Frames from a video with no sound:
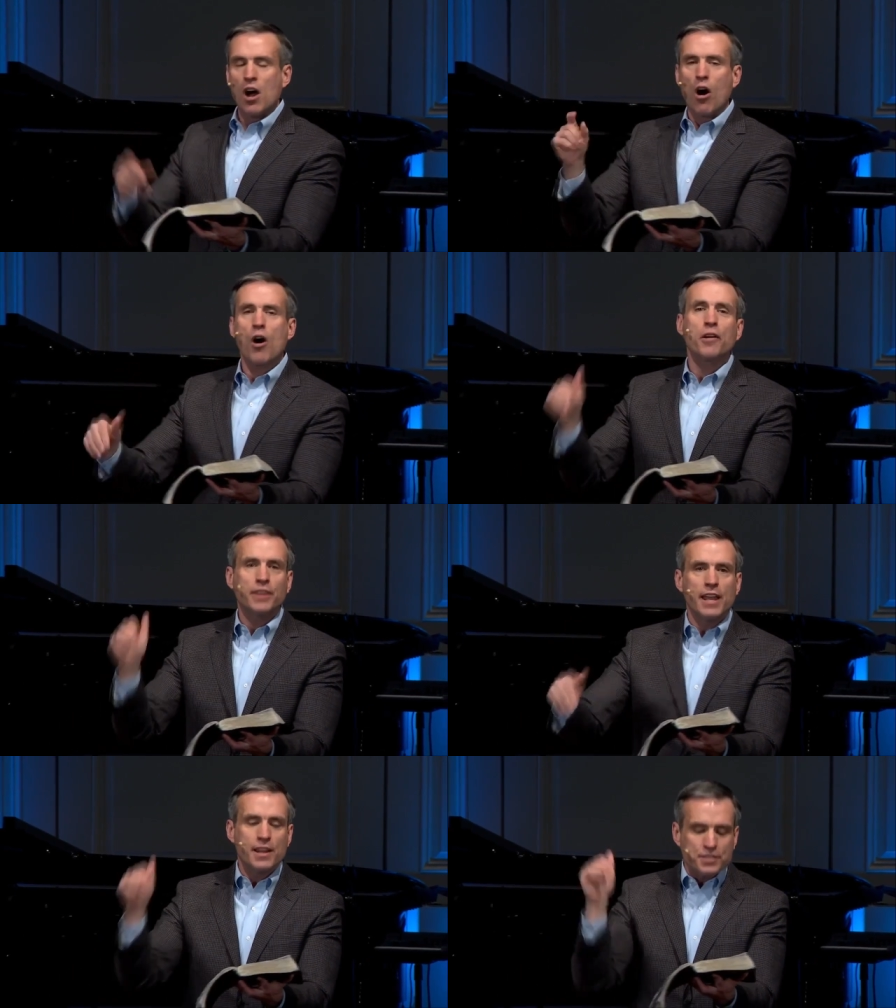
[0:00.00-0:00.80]
Hard
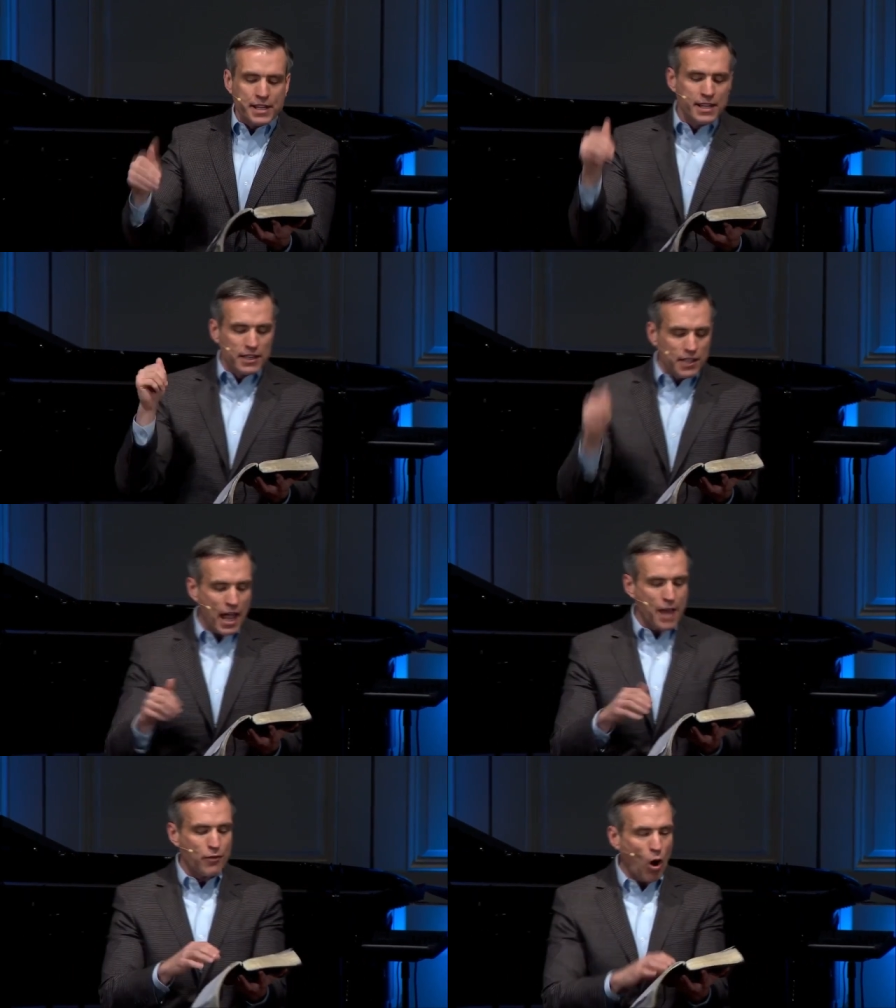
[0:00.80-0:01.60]
things in
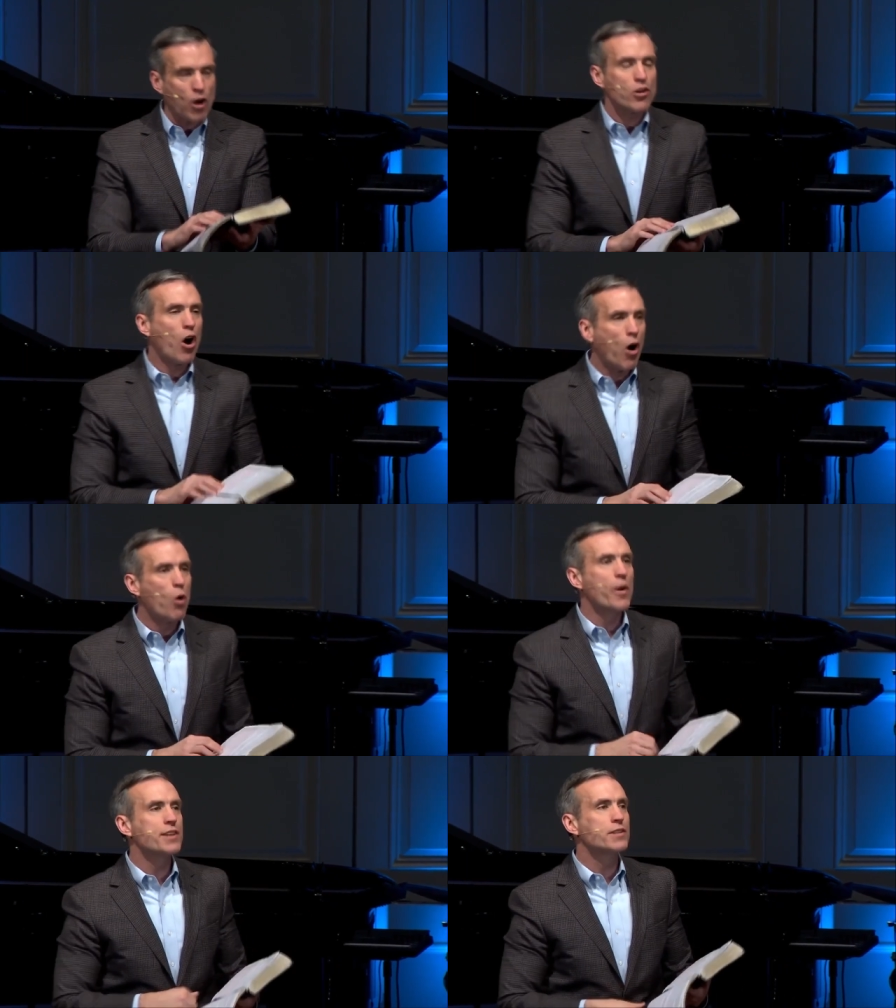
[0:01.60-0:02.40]
life aren't
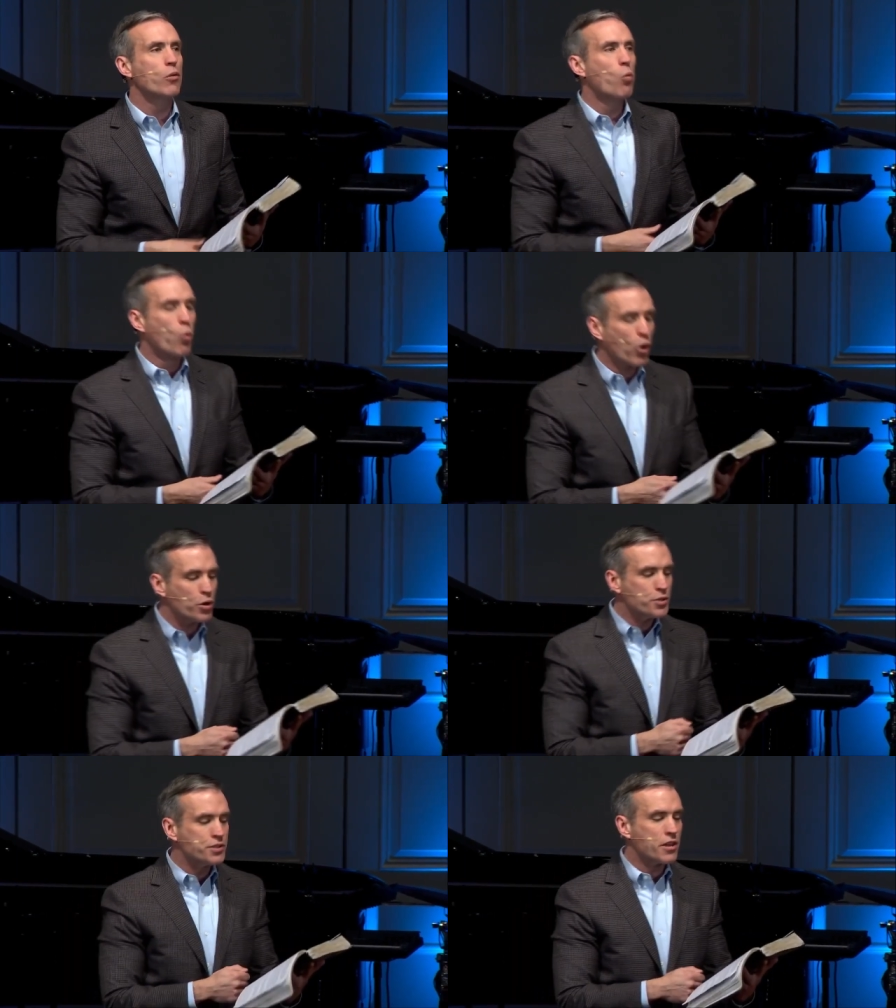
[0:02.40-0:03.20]
always the
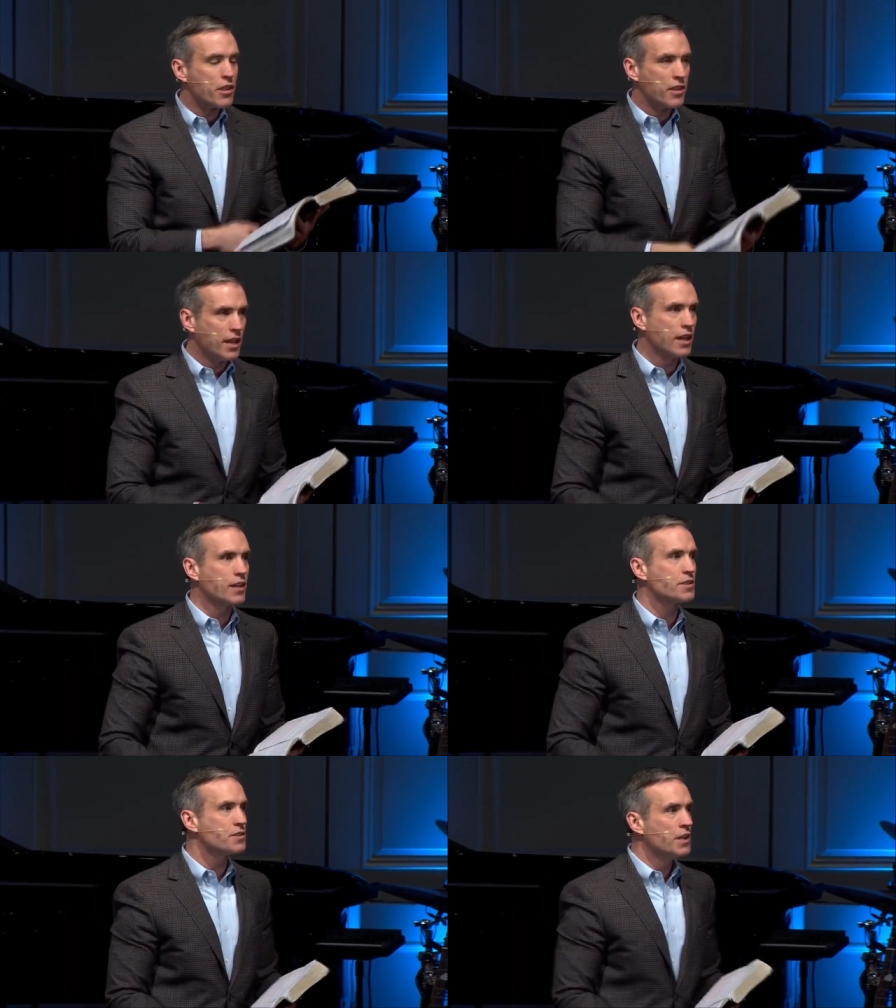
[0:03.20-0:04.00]
worst
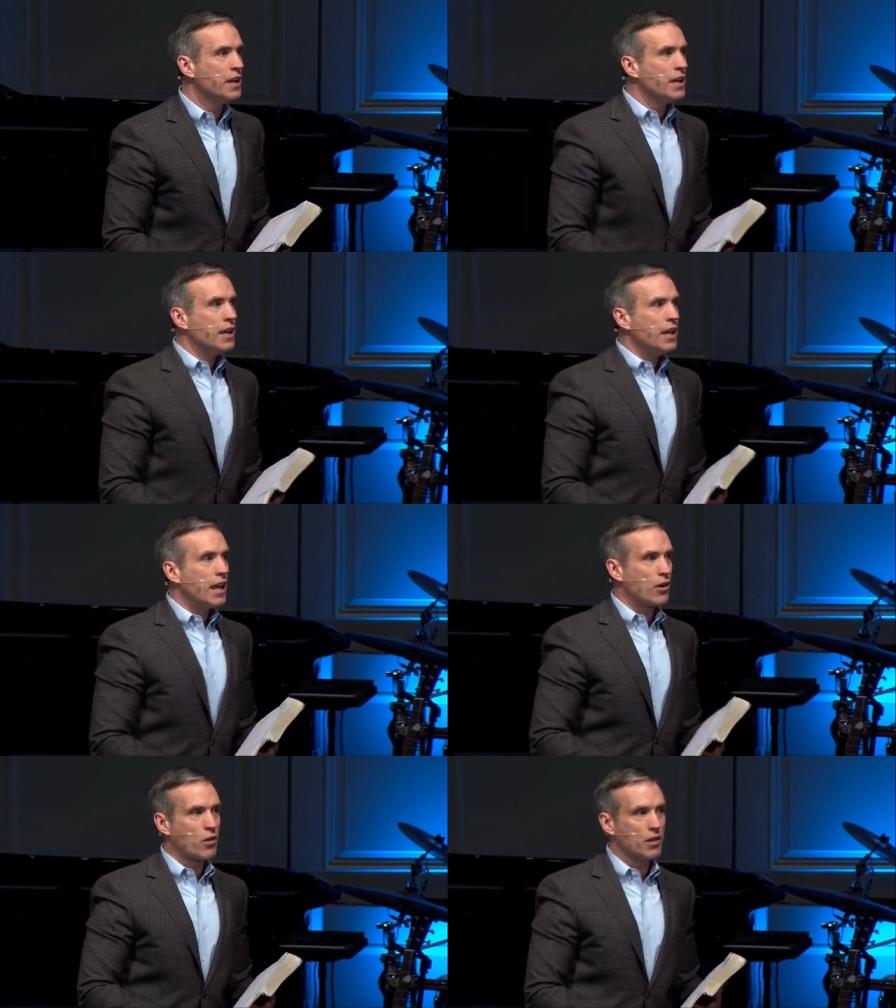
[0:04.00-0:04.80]
things
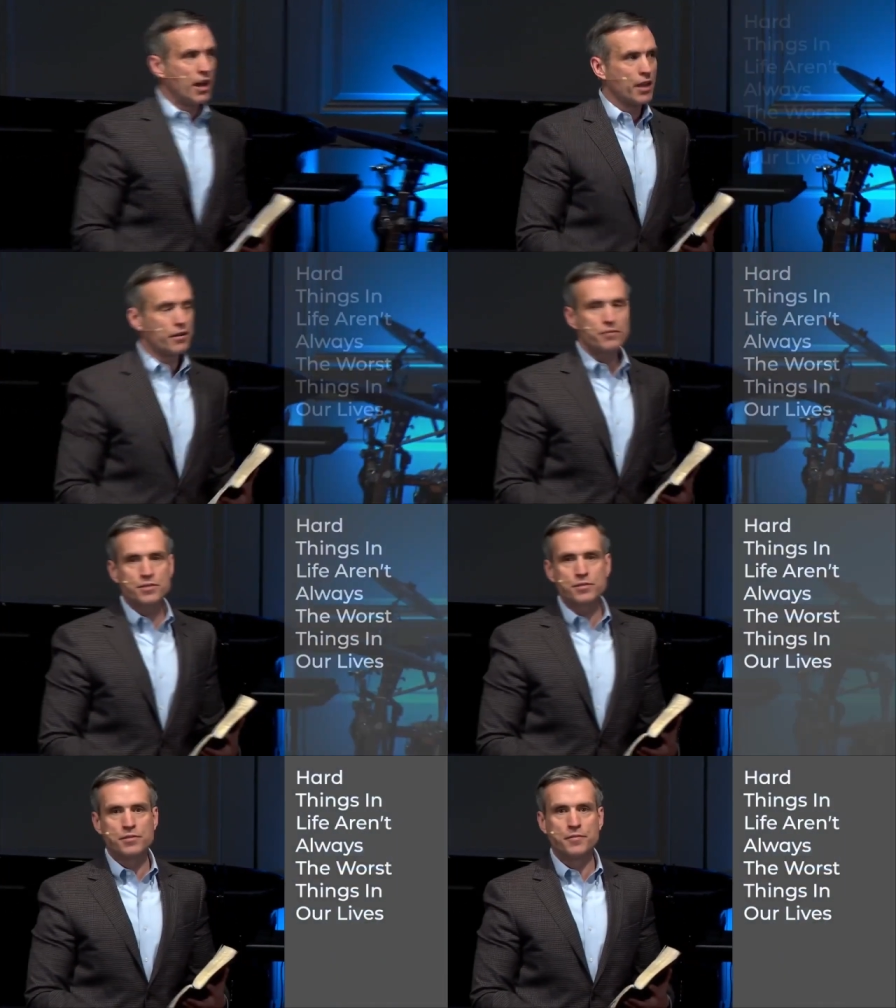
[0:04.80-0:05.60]
in our
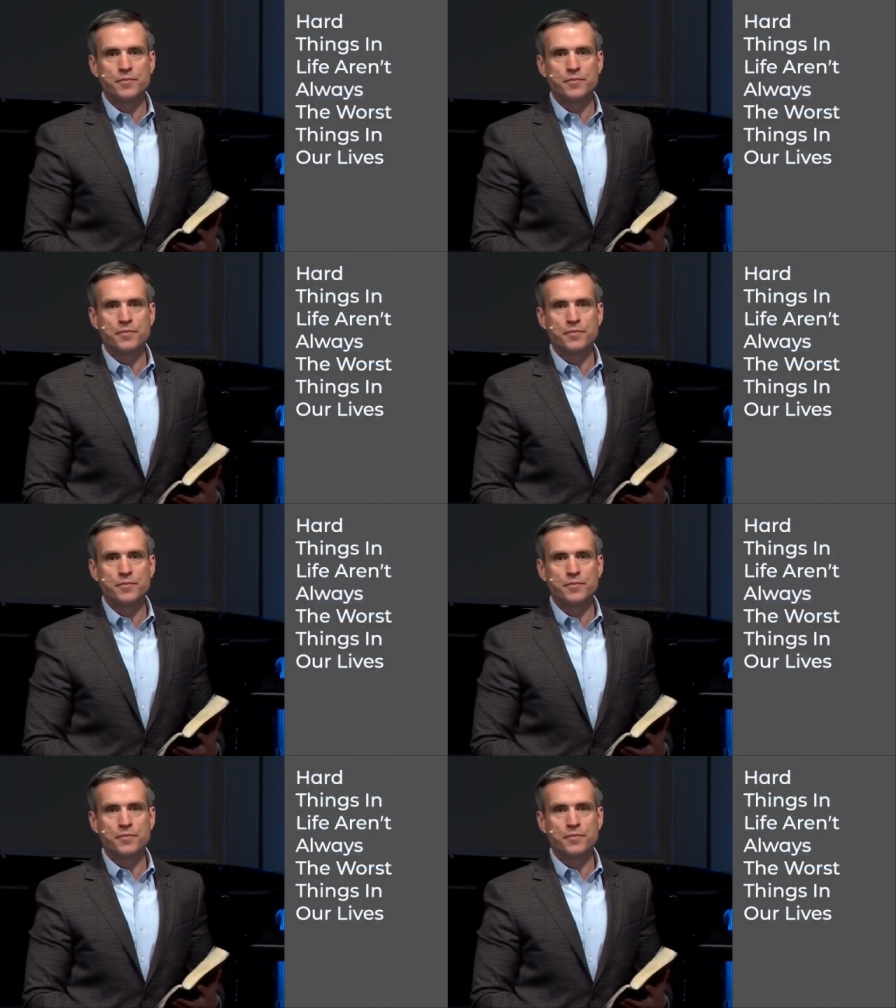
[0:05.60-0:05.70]
lives.